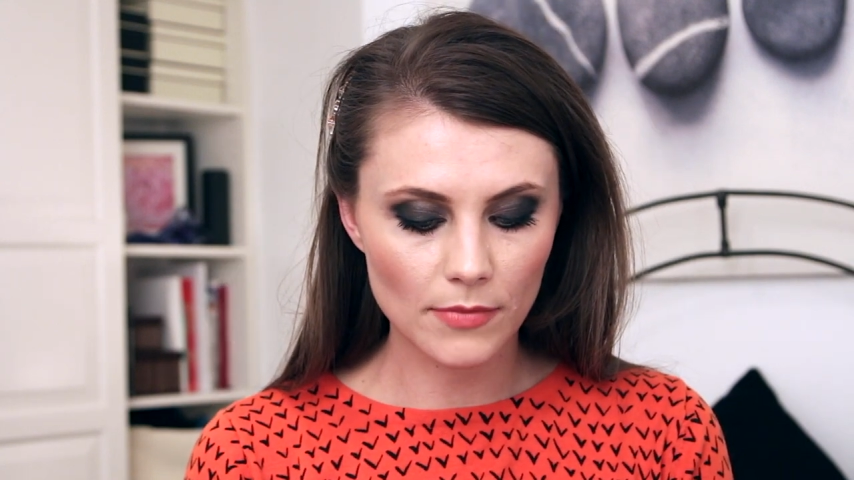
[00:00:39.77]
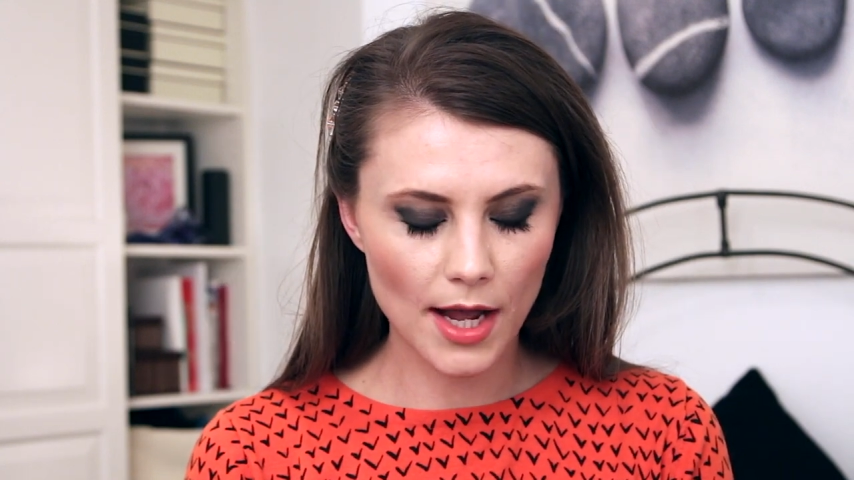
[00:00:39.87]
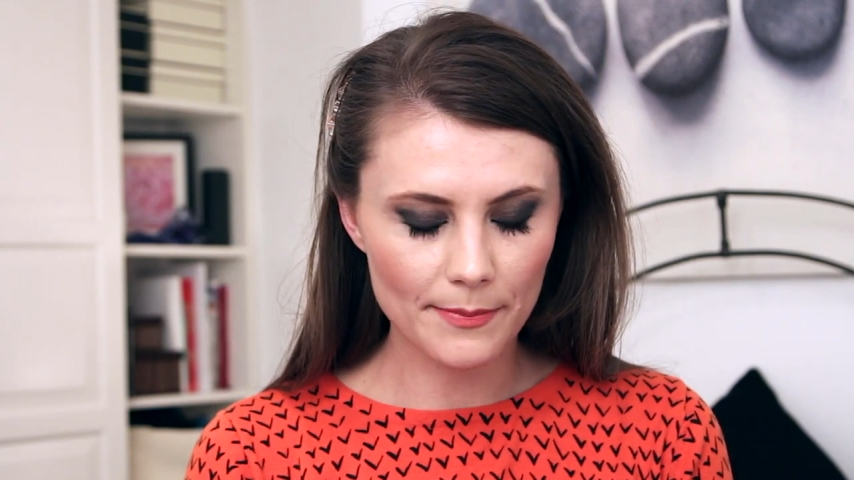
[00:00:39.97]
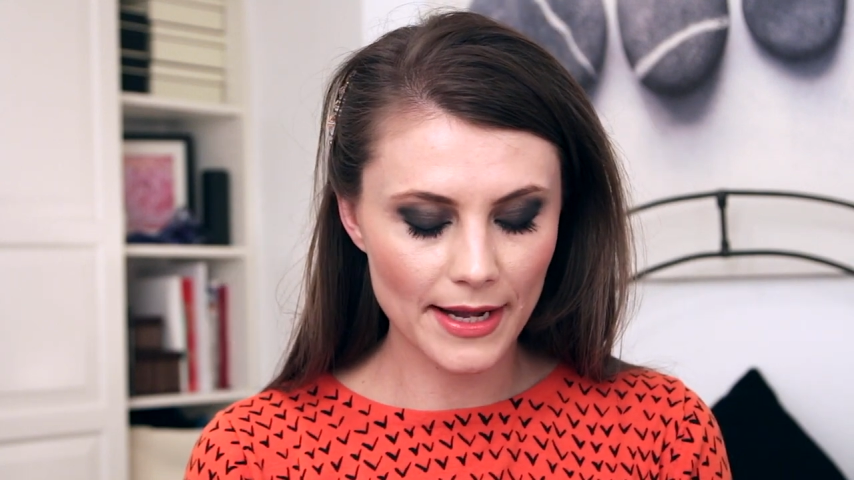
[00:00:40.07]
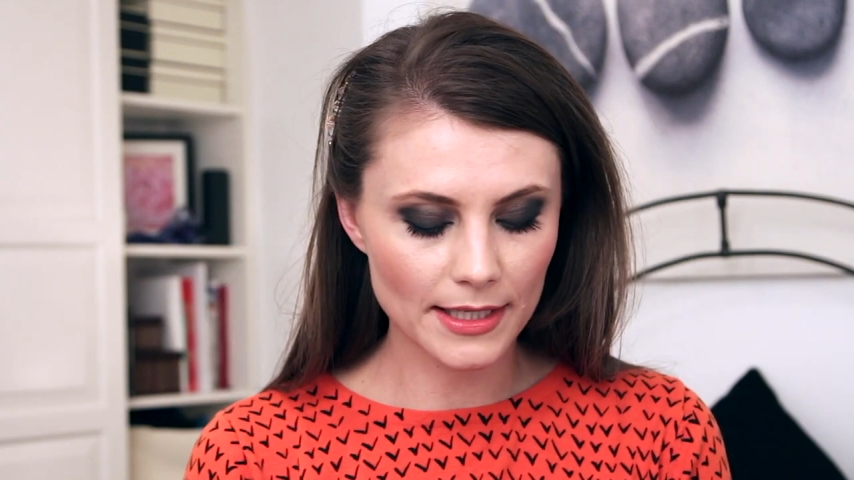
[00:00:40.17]

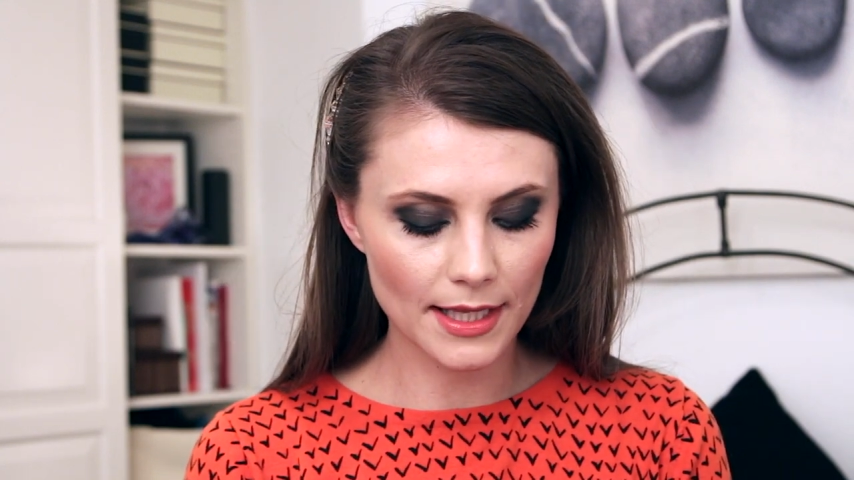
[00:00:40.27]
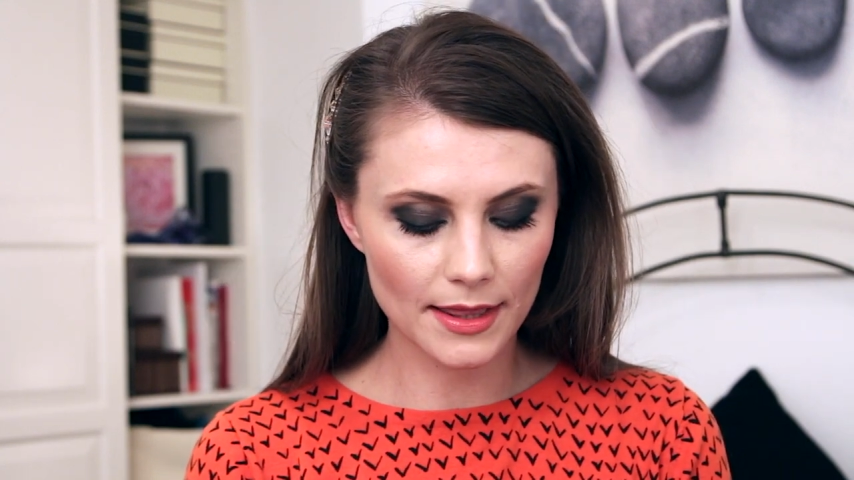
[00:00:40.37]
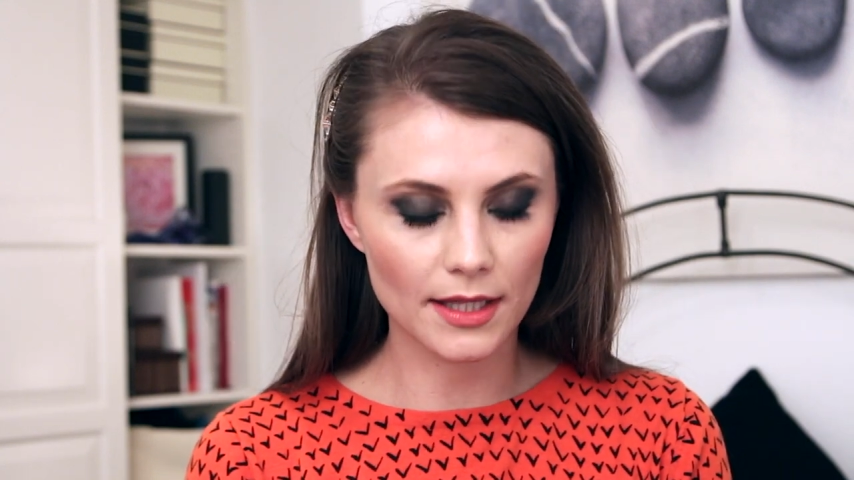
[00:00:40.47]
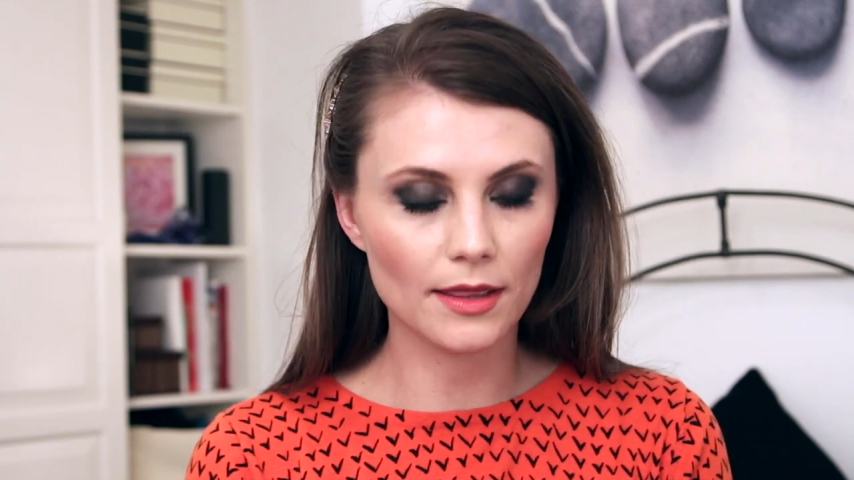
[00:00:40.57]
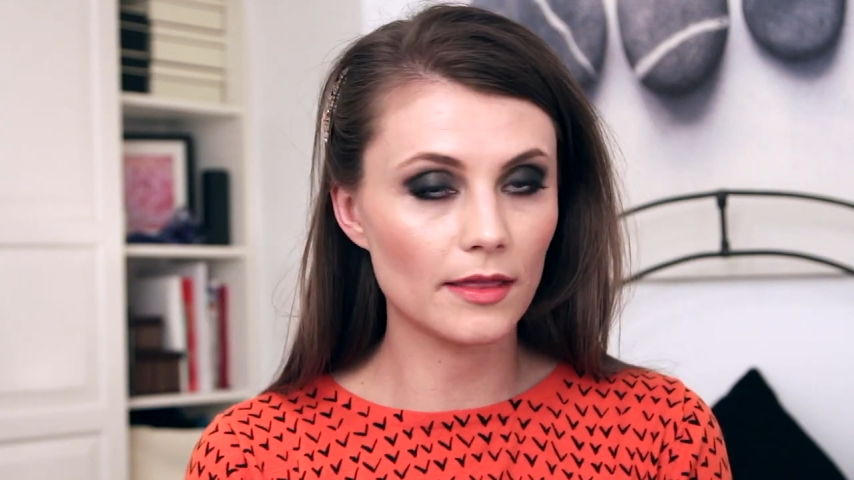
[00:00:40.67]
I paid I
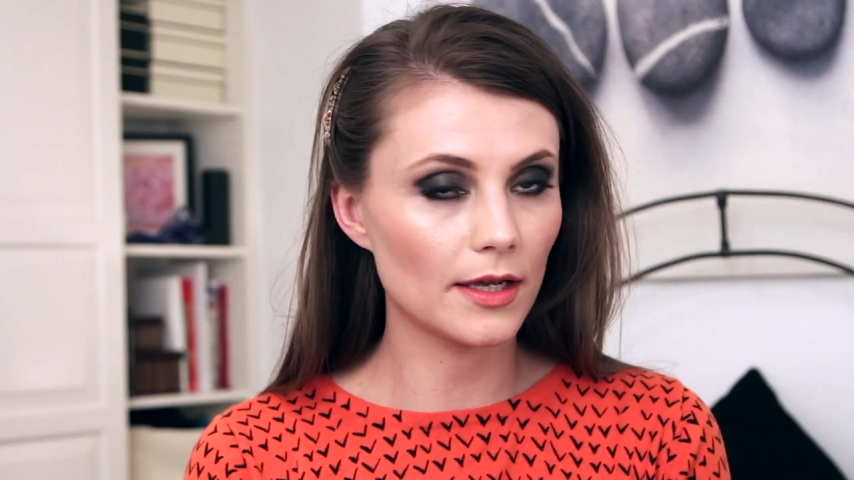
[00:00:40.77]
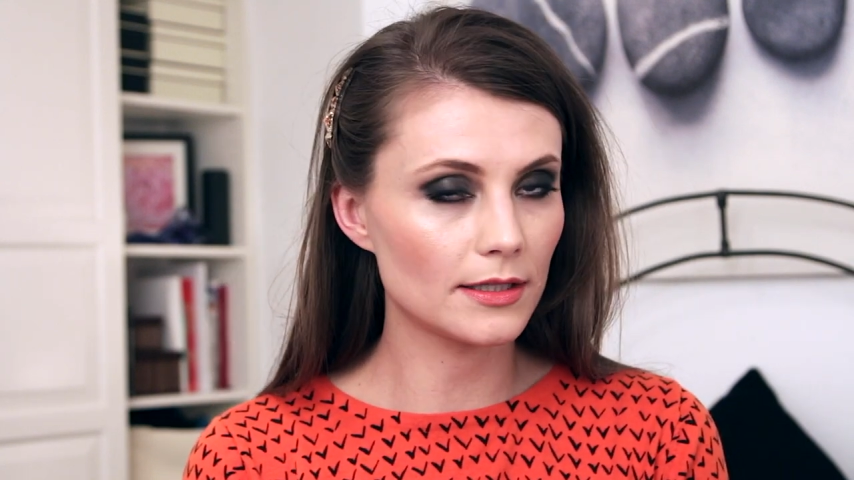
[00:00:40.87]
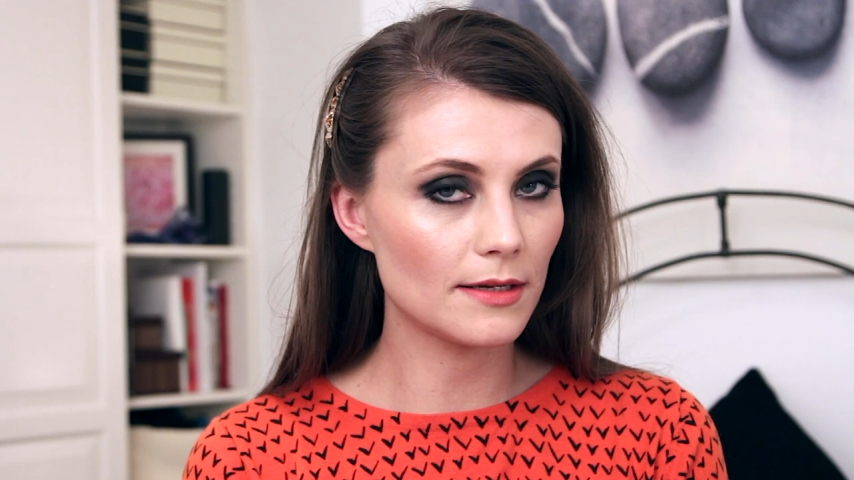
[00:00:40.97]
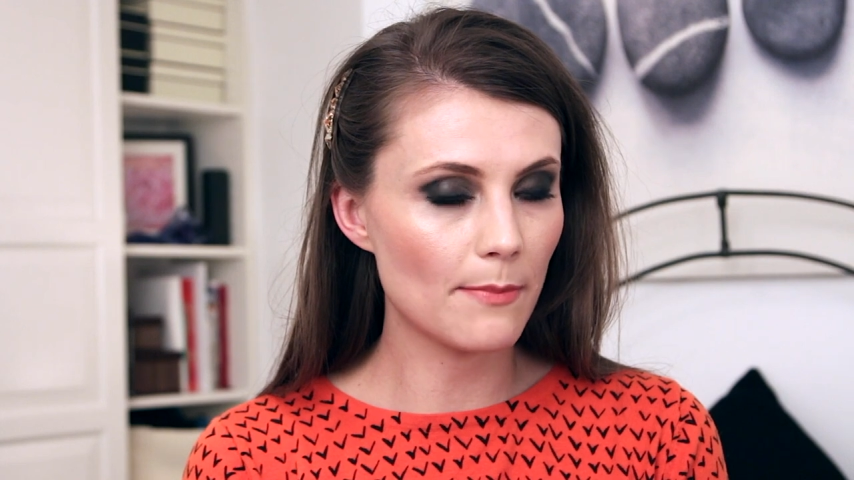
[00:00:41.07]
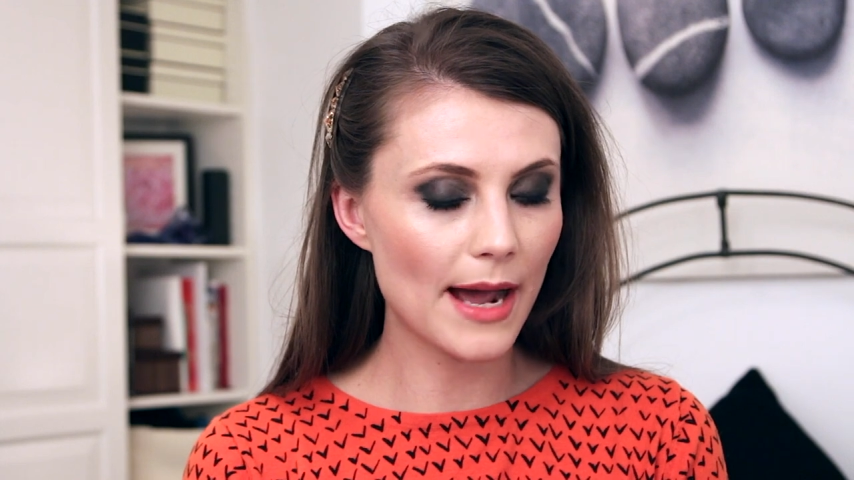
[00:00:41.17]
think
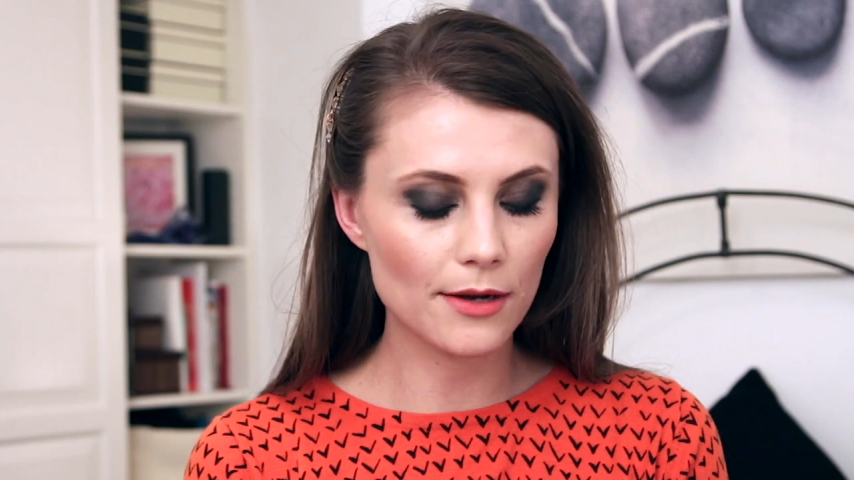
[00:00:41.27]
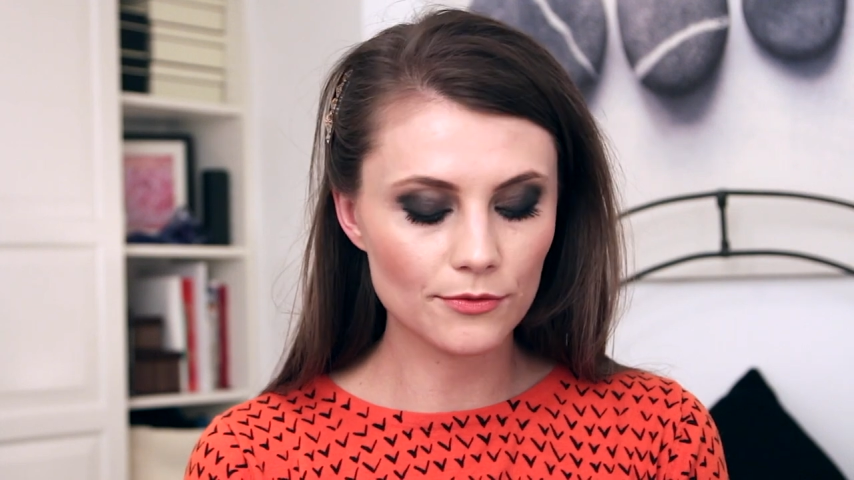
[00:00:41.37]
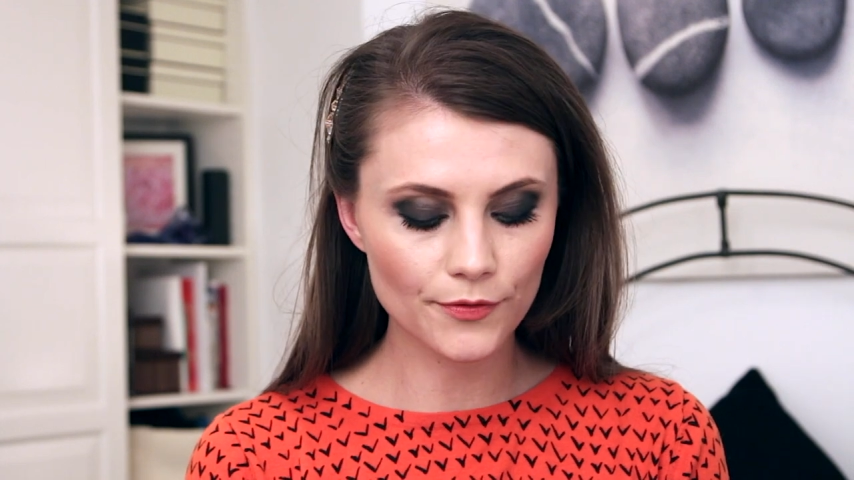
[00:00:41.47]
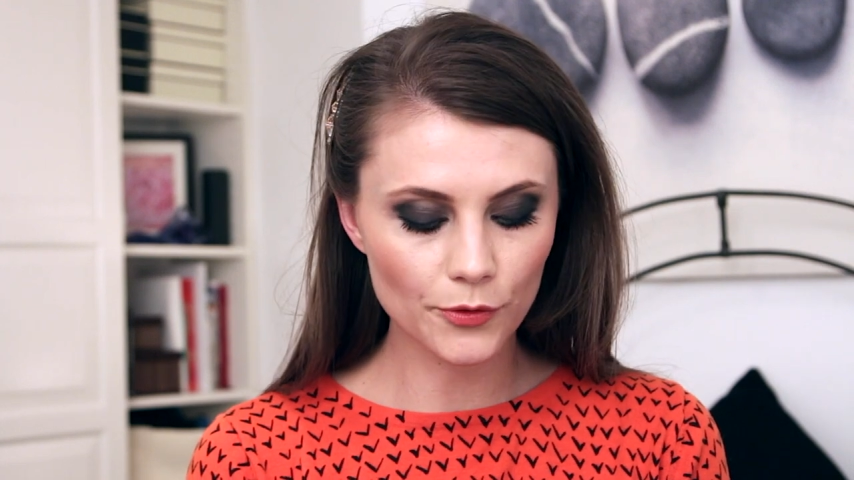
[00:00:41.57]
£13